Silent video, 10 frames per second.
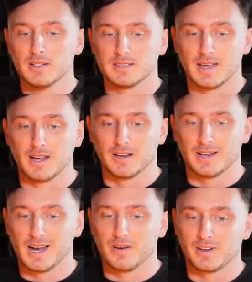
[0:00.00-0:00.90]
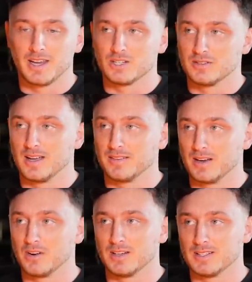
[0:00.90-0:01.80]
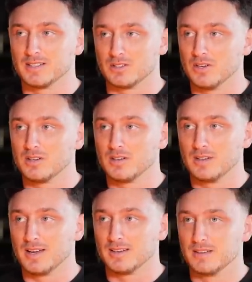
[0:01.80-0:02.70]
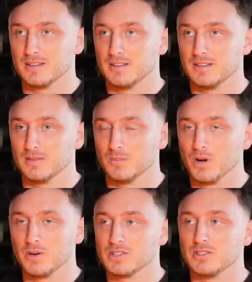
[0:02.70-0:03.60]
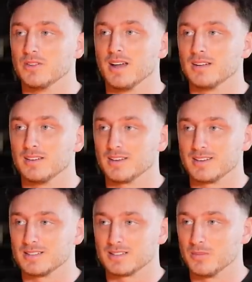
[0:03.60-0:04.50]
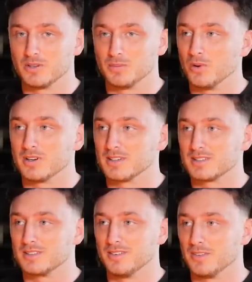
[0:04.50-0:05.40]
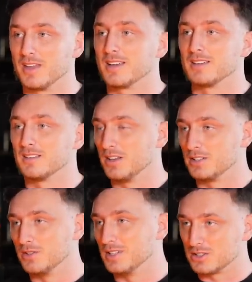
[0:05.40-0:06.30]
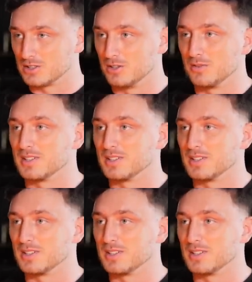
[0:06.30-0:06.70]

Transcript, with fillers: to get like clarification that their idea is good yeah. and why would you do that? Like it's the most pointless thing. Like you need to just do it